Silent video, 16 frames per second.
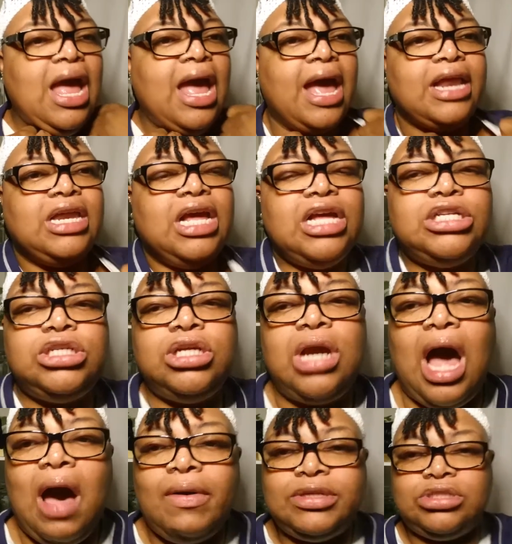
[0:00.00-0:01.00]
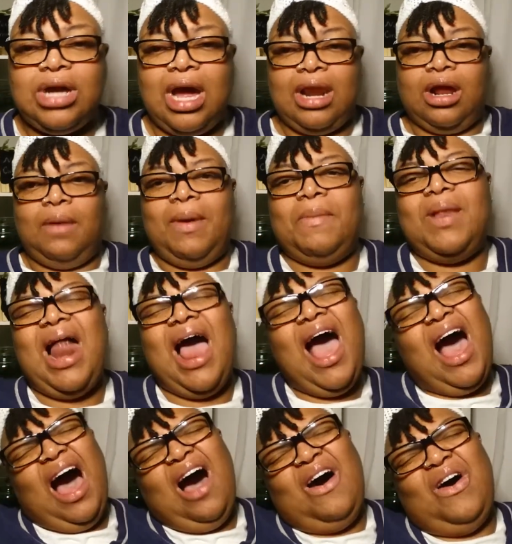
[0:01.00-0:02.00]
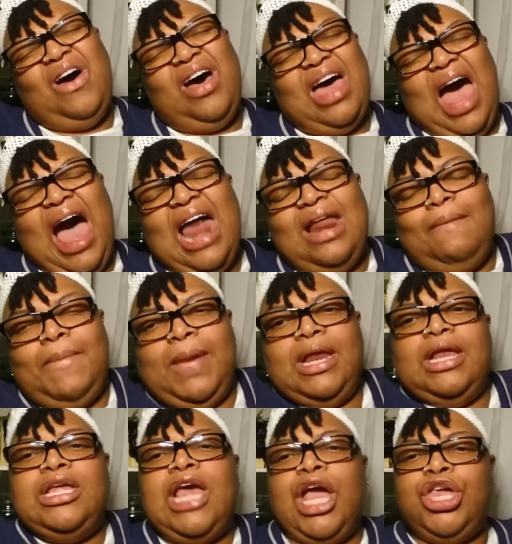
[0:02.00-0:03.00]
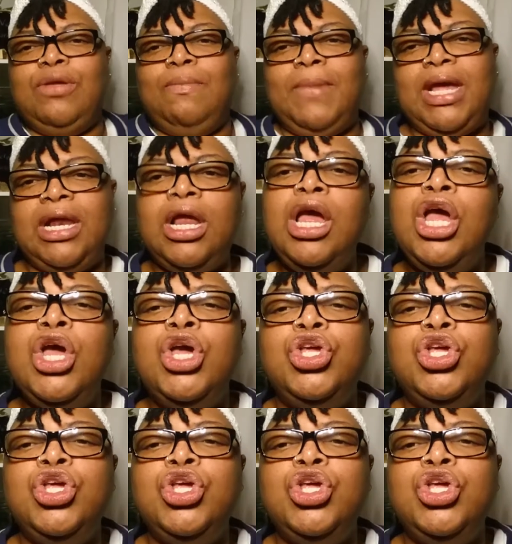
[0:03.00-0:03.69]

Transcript: and then she always try to go baby like, oh honey, I didn't mean it. Yeah, you mean it.